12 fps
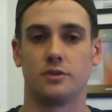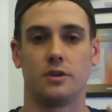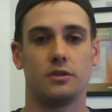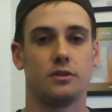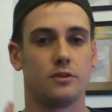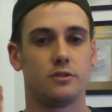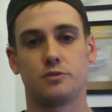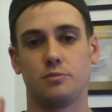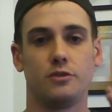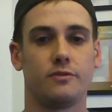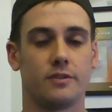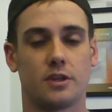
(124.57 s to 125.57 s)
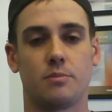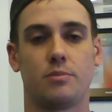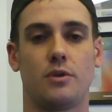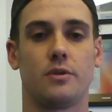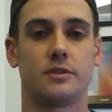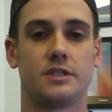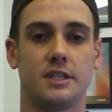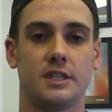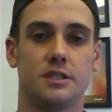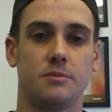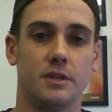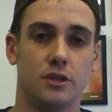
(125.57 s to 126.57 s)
All those moving components need to be